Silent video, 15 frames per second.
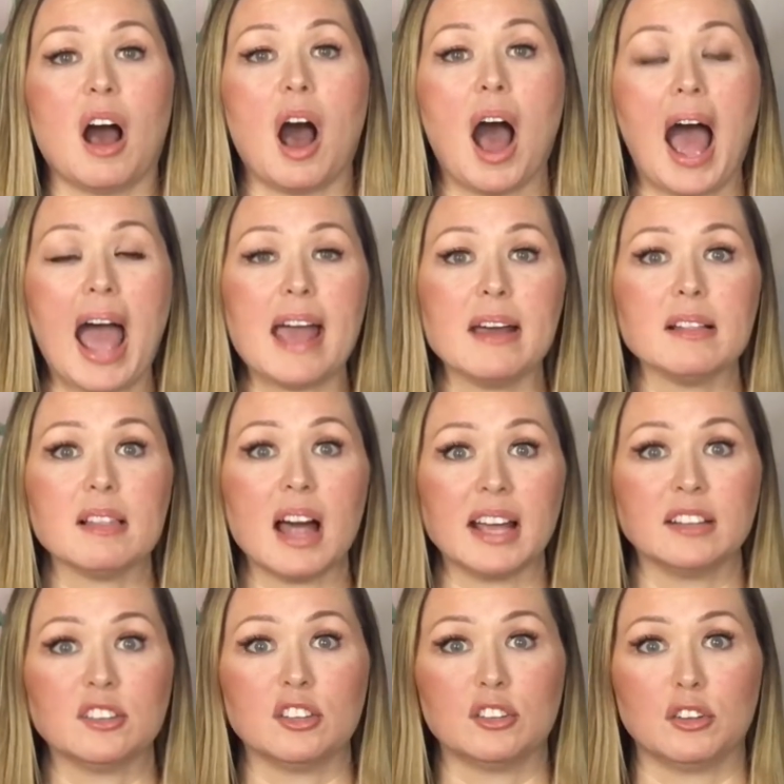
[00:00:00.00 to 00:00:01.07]
I
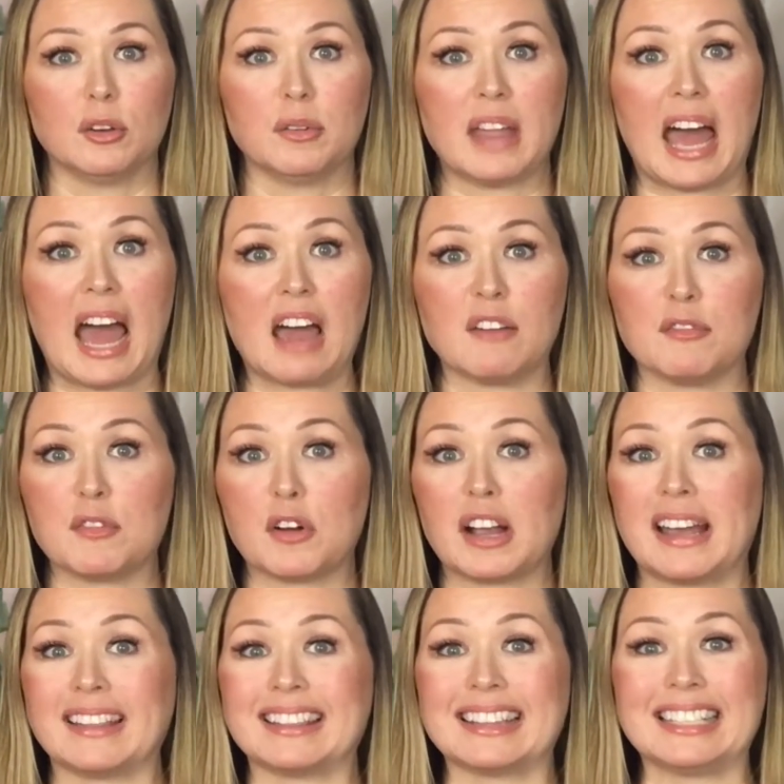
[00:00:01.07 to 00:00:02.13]
like to do that for
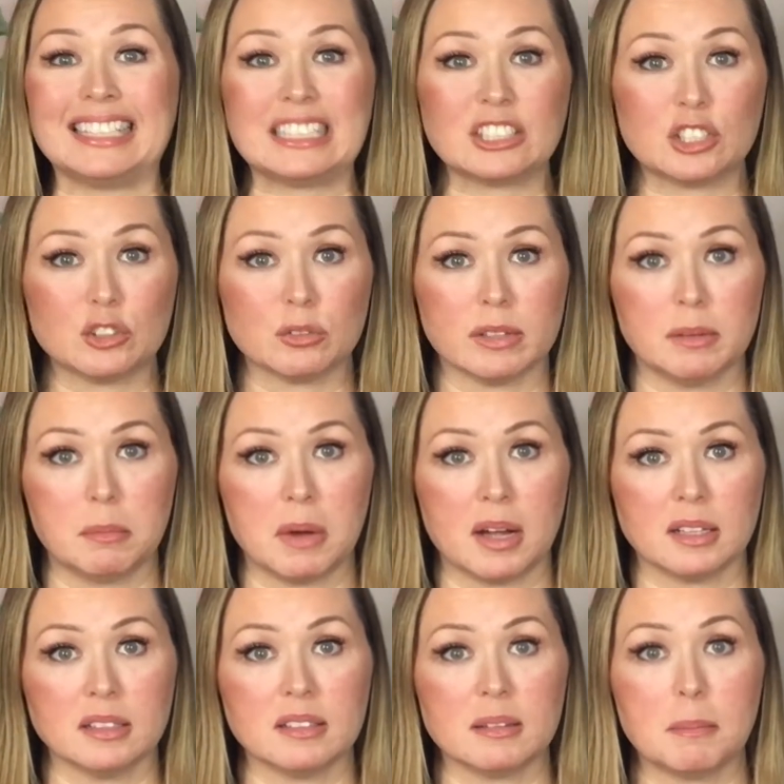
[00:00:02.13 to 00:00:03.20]
at least 3
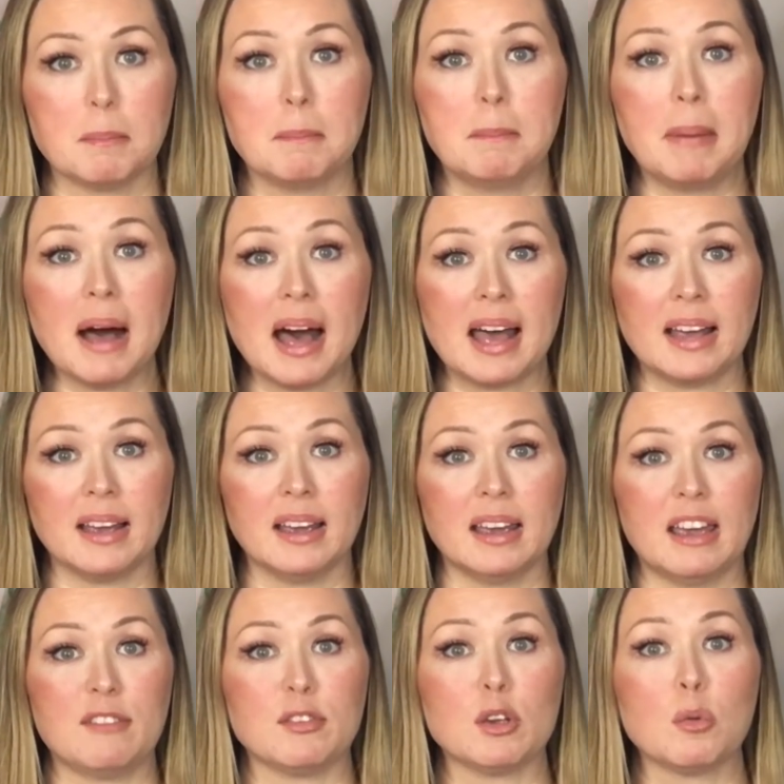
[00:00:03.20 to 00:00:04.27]
months, but
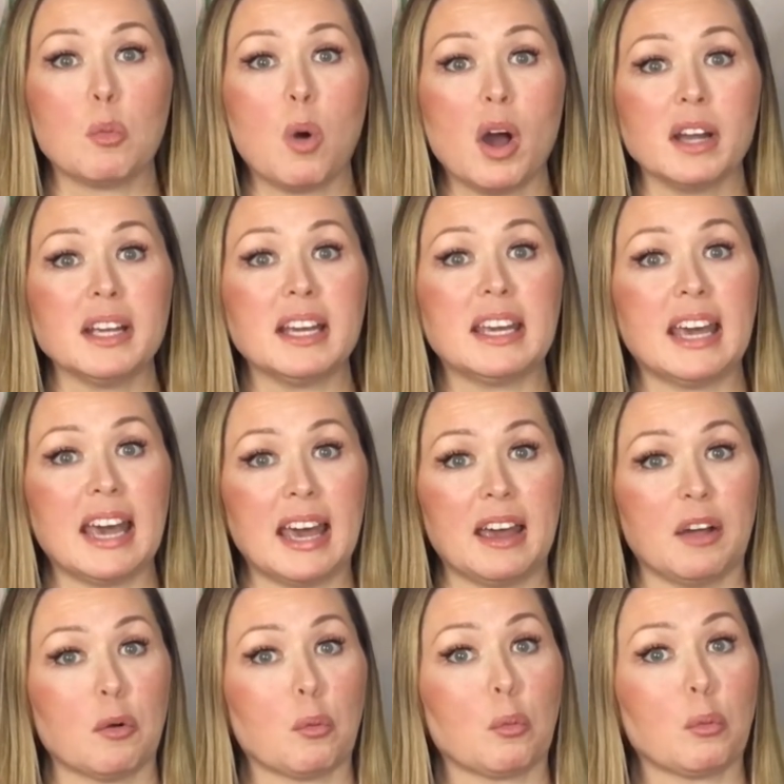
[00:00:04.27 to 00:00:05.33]
if you want to
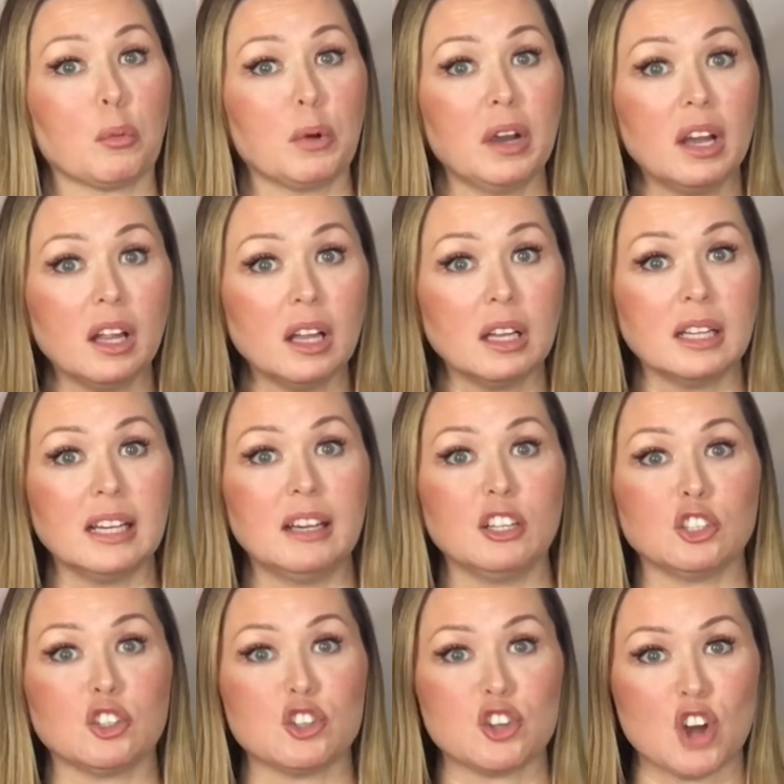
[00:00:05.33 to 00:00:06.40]
get really
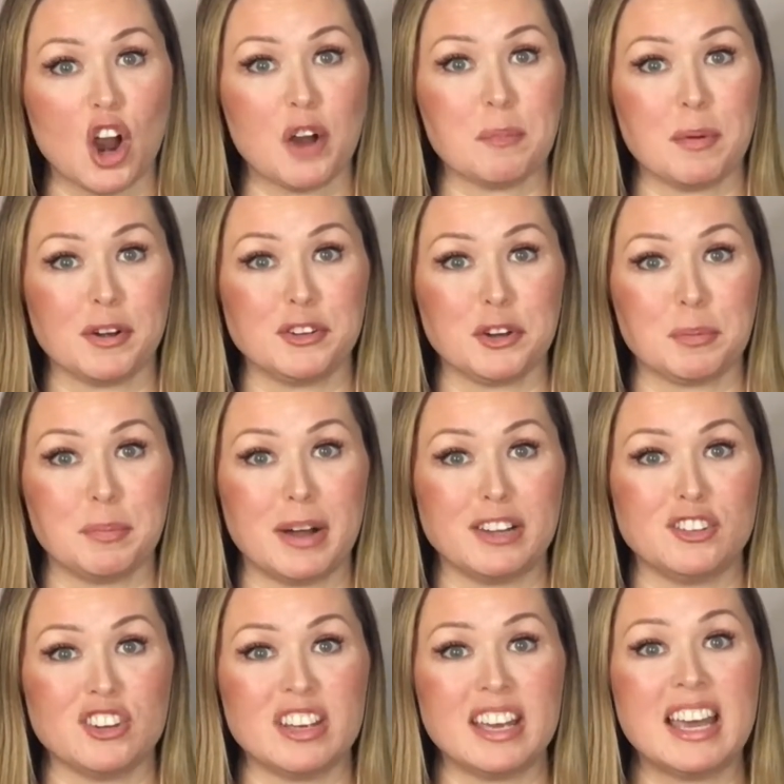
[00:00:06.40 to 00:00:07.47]
sharp on your
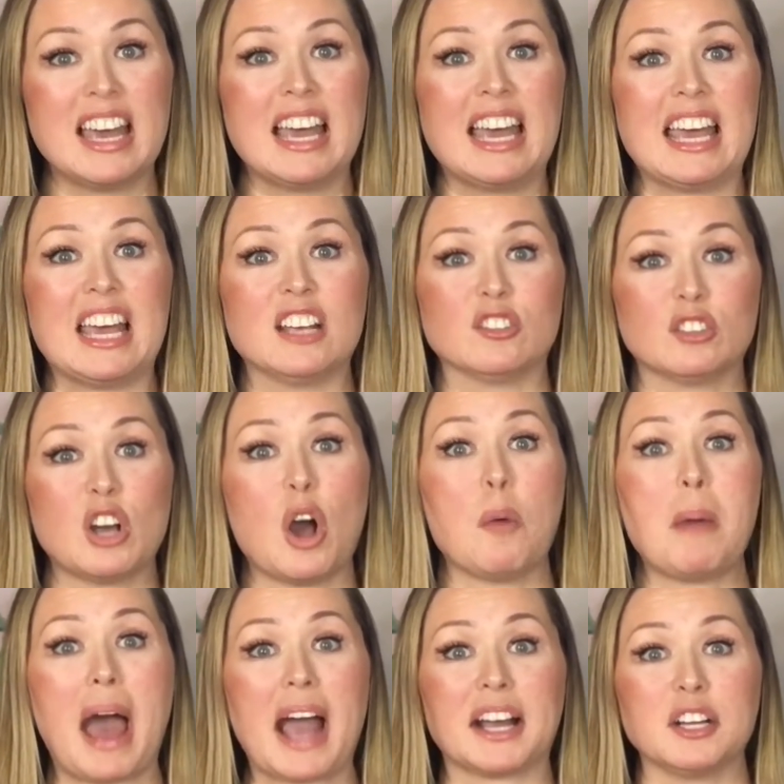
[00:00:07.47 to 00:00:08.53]
budget, is go
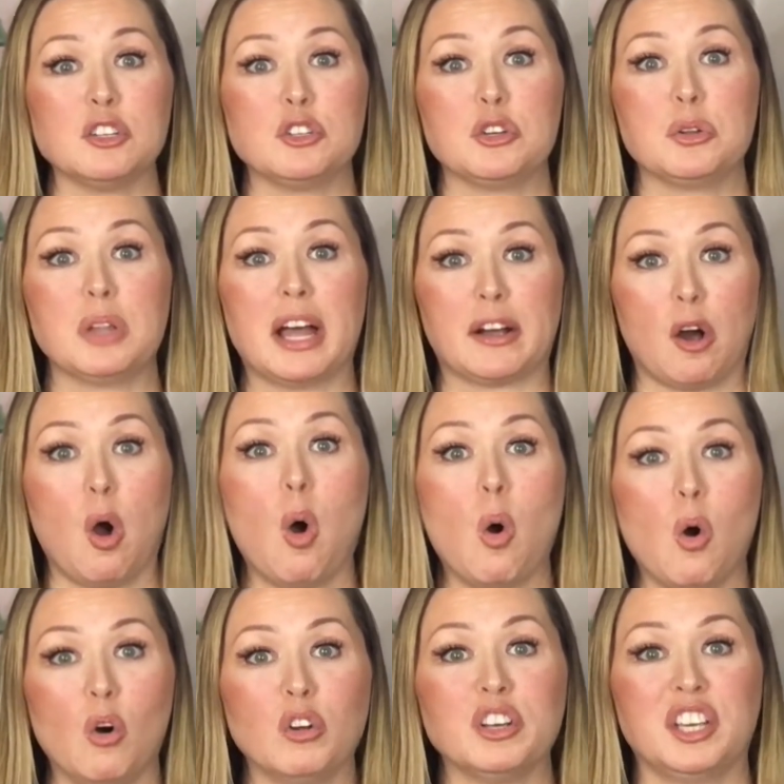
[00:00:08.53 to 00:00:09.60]
back and do like a
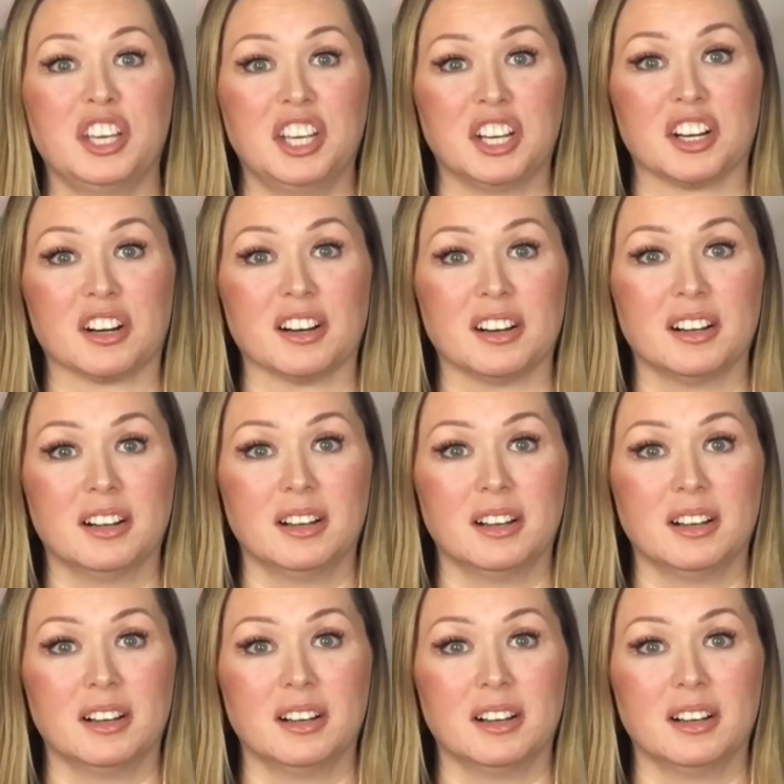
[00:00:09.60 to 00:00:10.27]
whole year.